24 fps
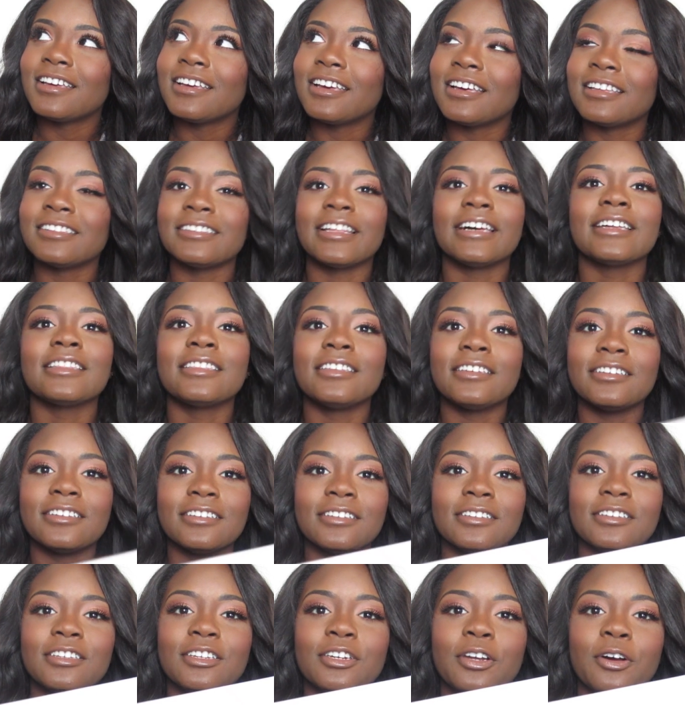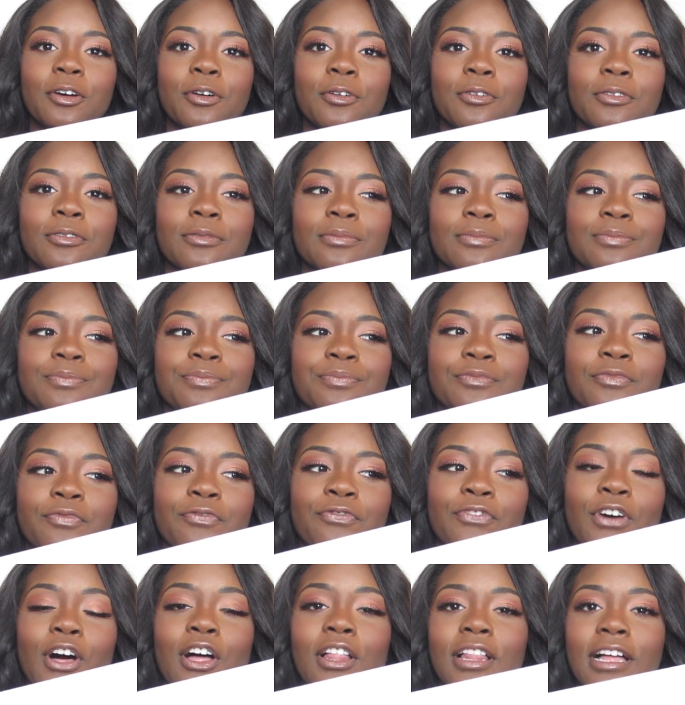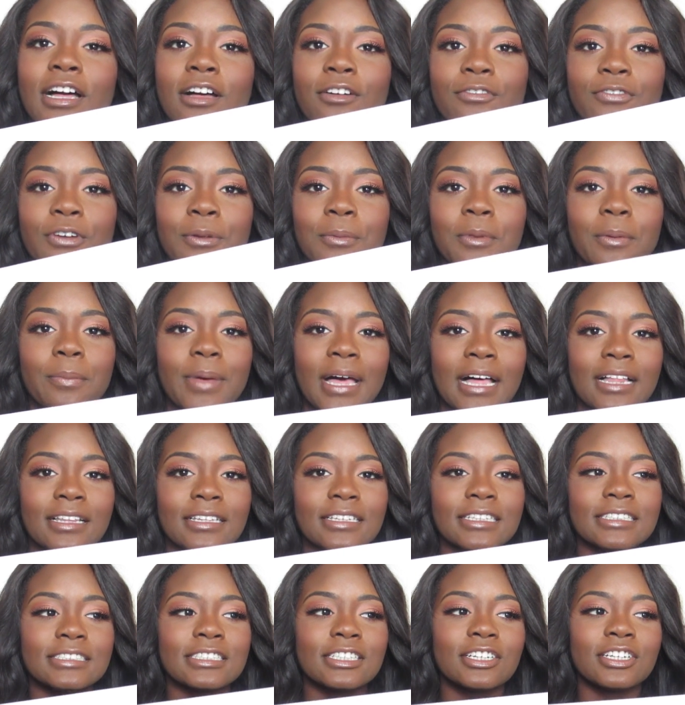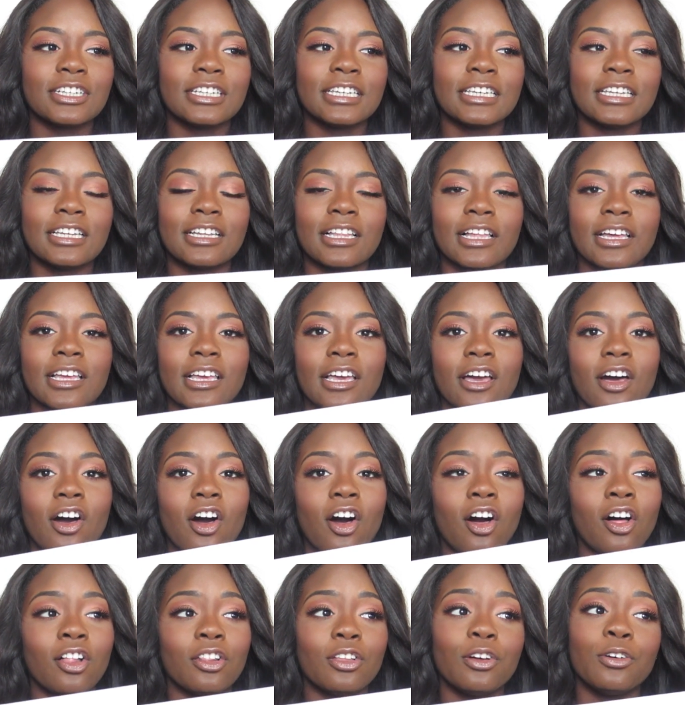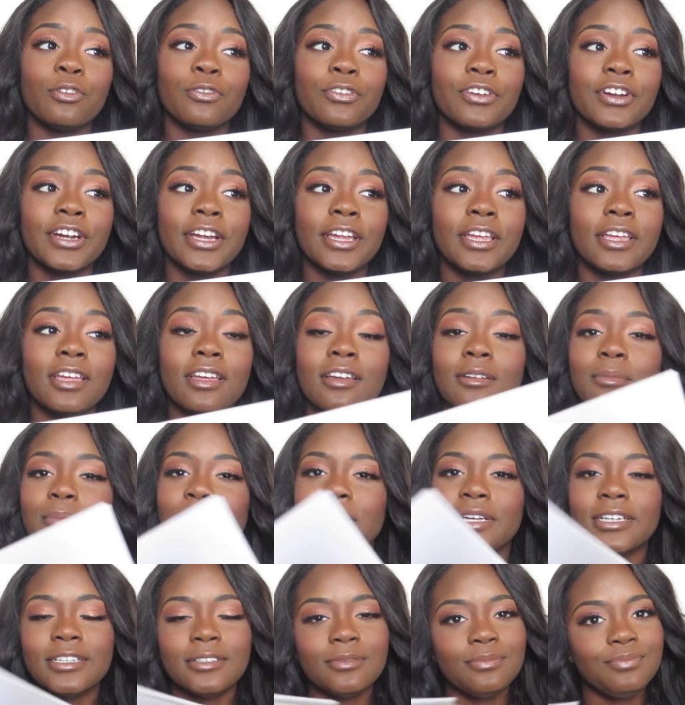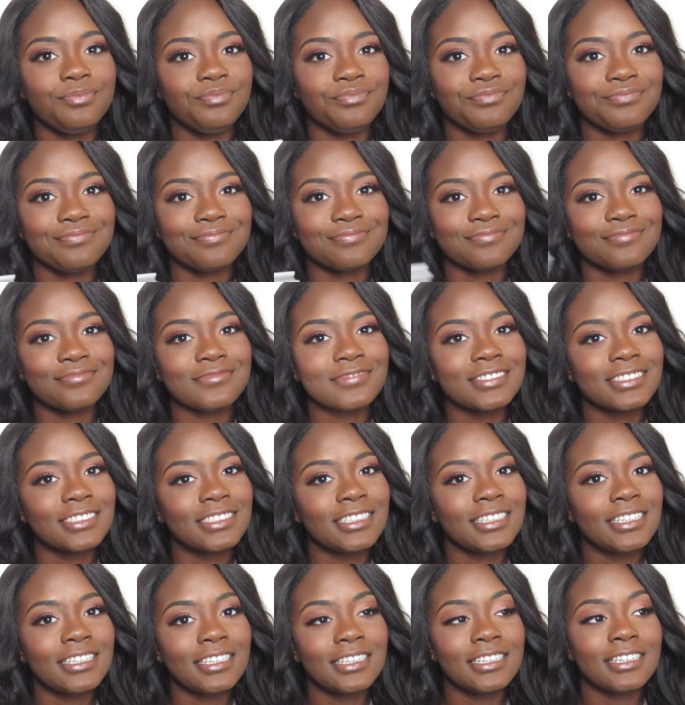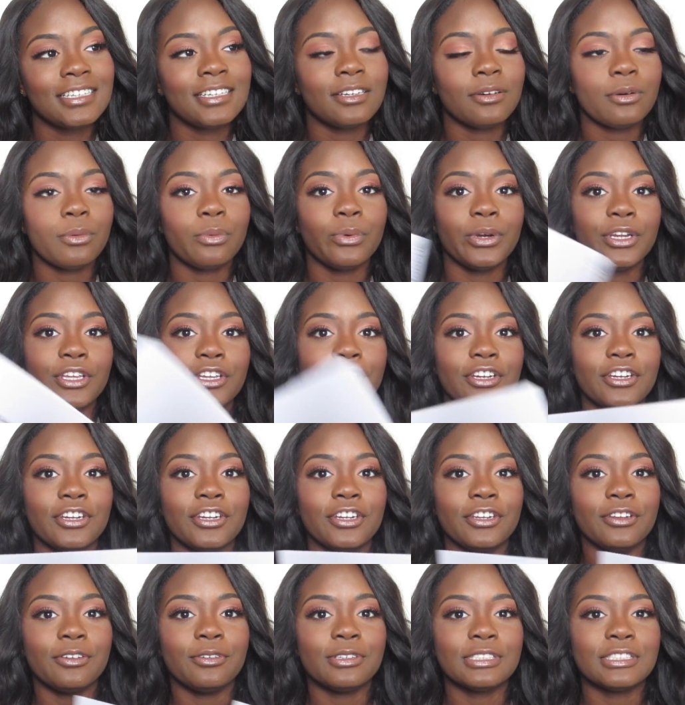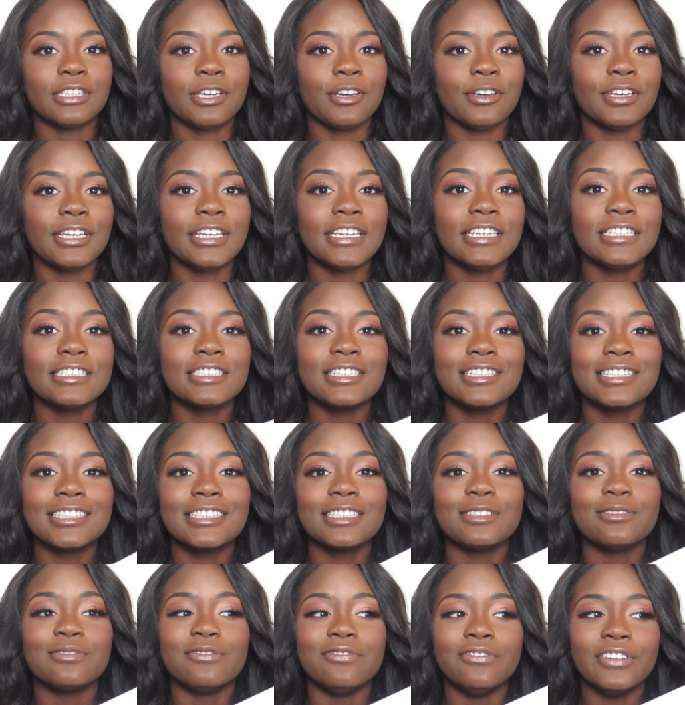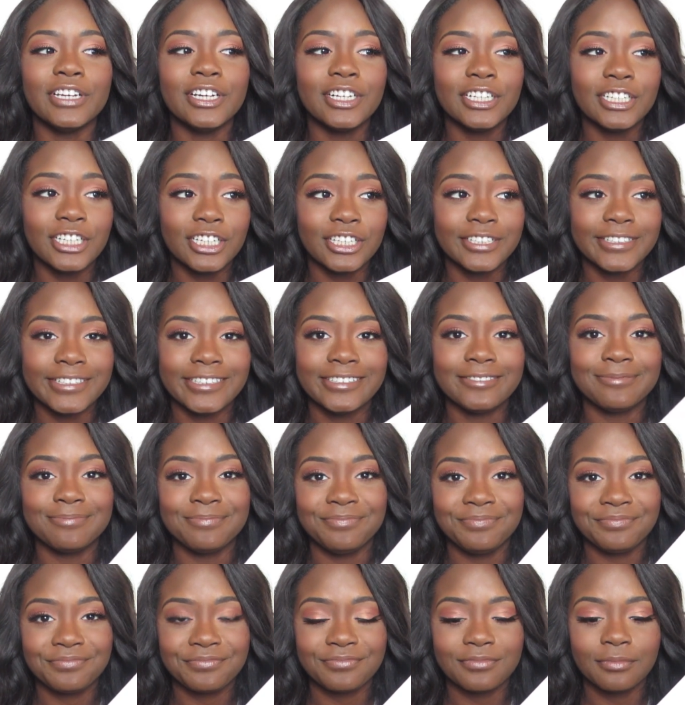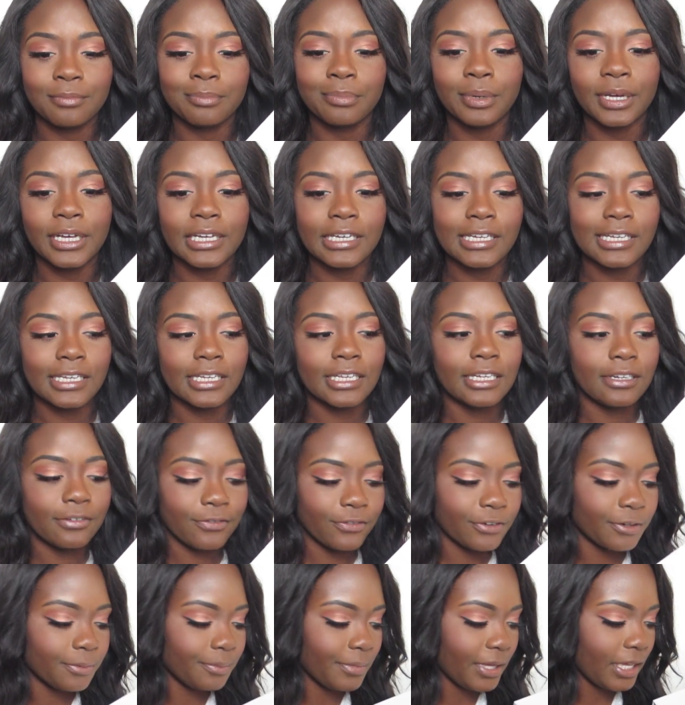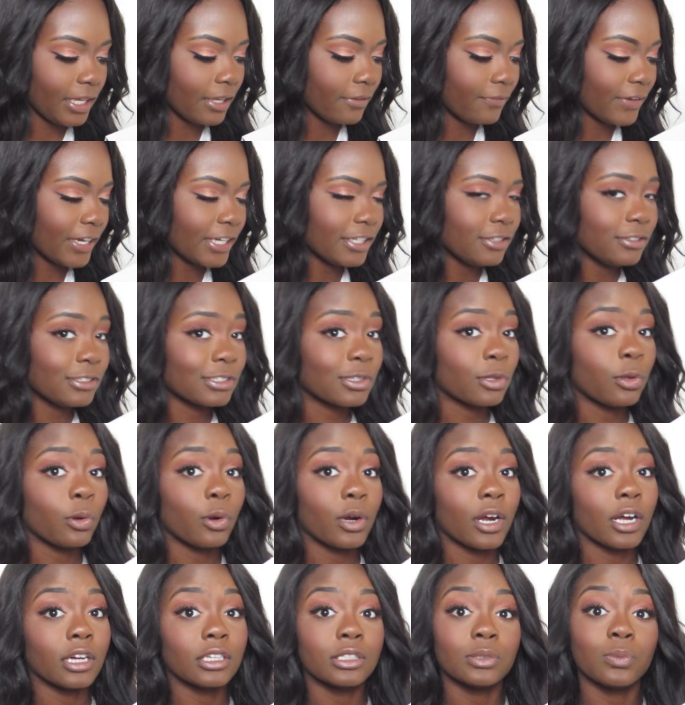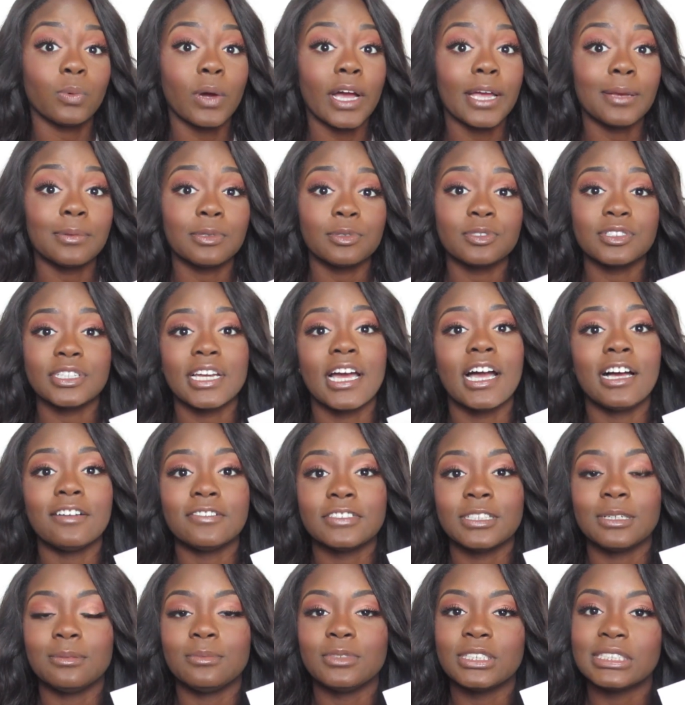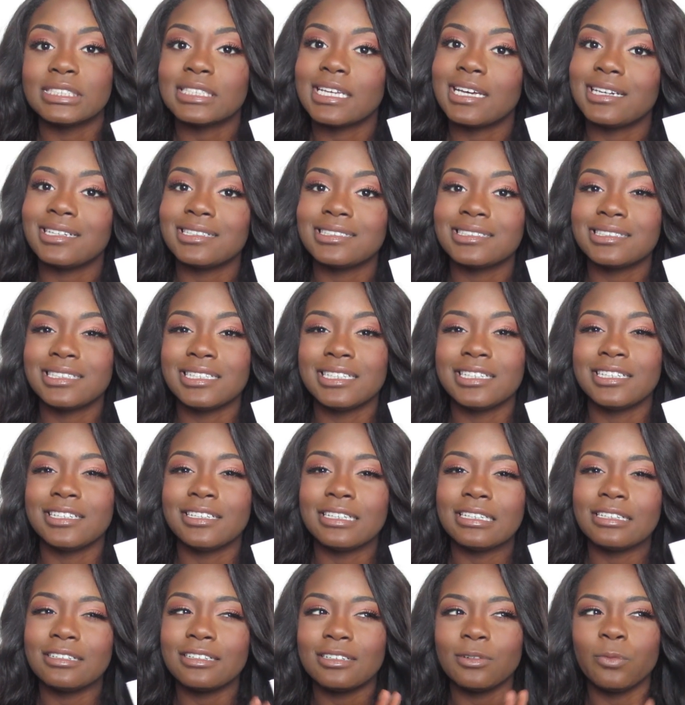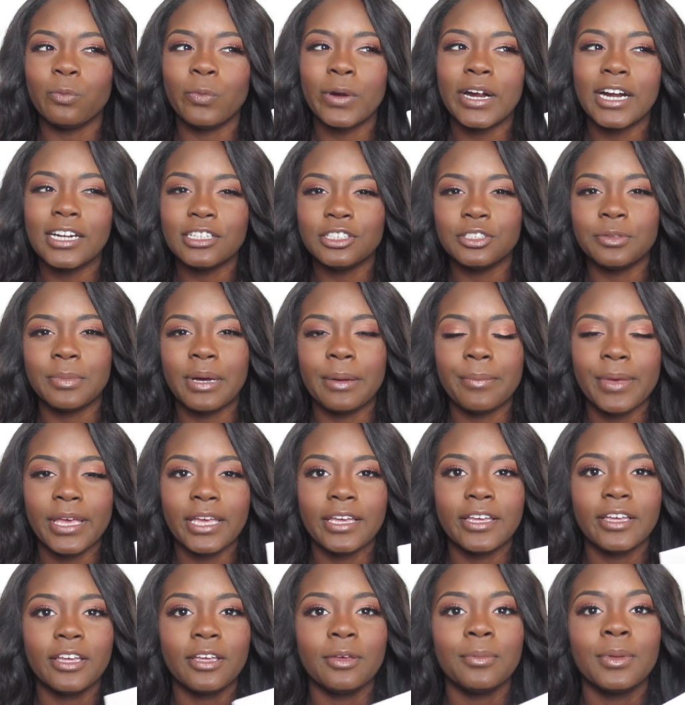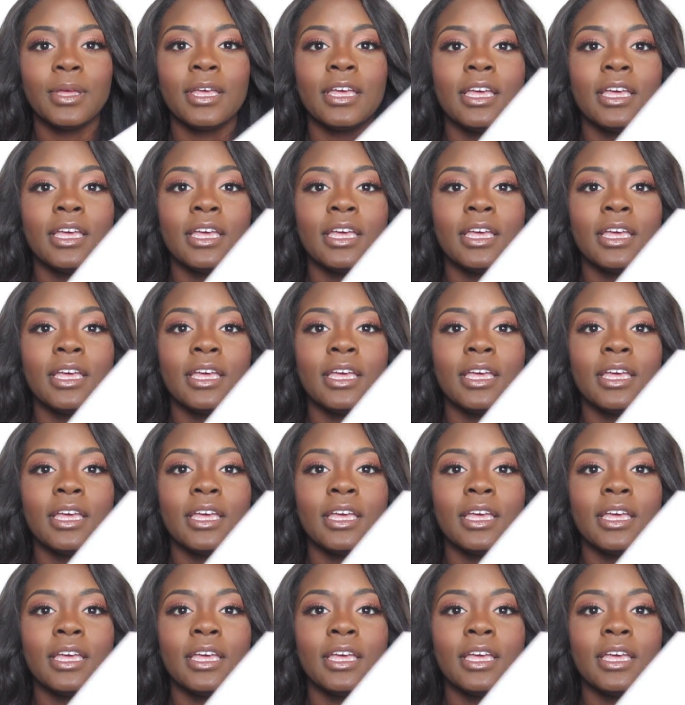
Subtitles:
like the fallout from the palette isn't gonna get like all over it. But what are you gonna do? So it is gonna get very dirty. But for me, if I use Clorox wipes, which I have some just kind of sitting where I do my makeup,